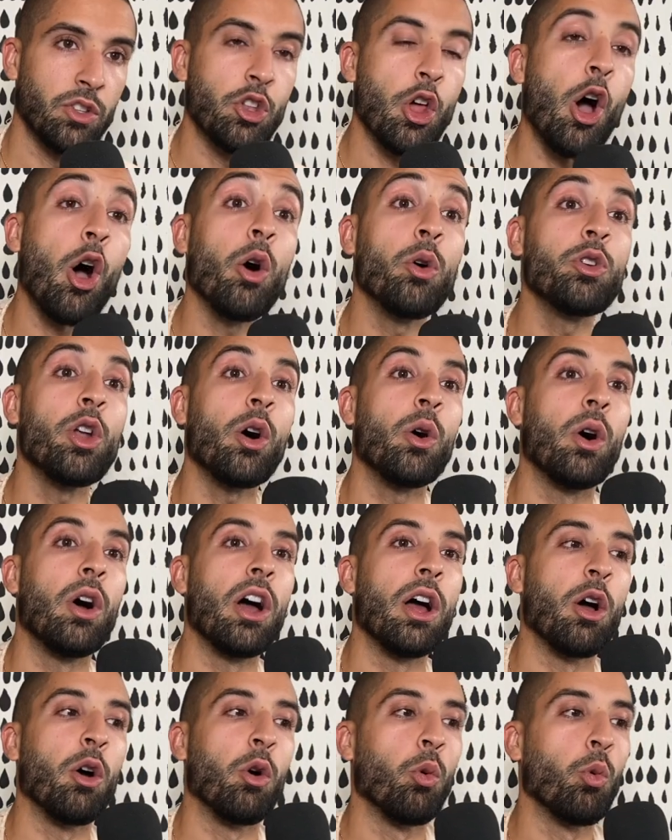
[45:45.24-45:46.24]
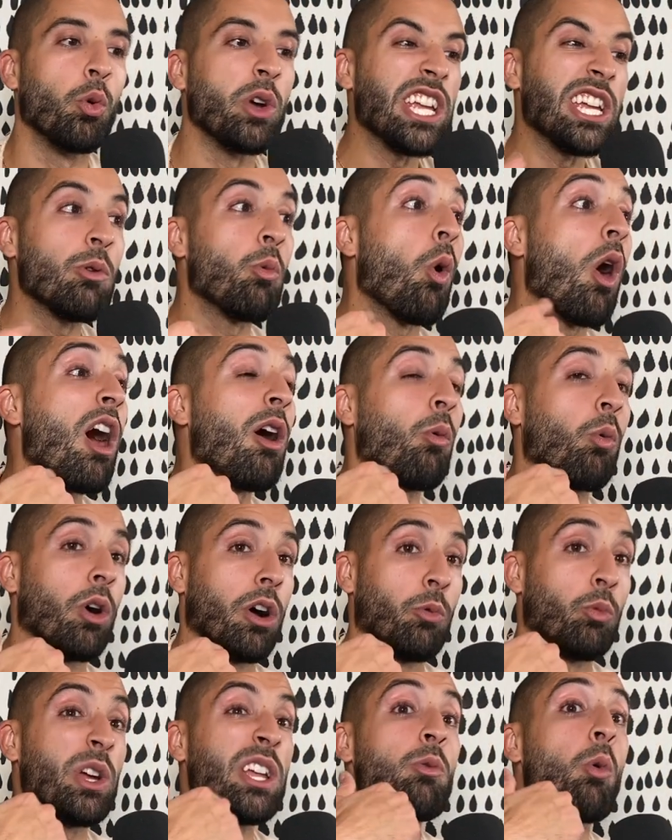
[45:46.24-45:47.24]
no, solve no. this. We want one.
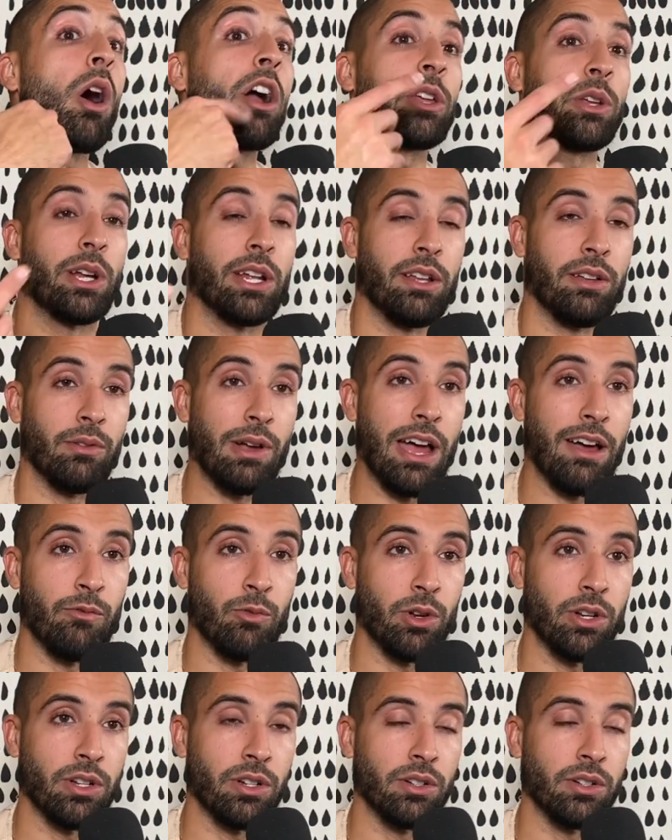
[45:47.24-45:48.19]
We want you to have one.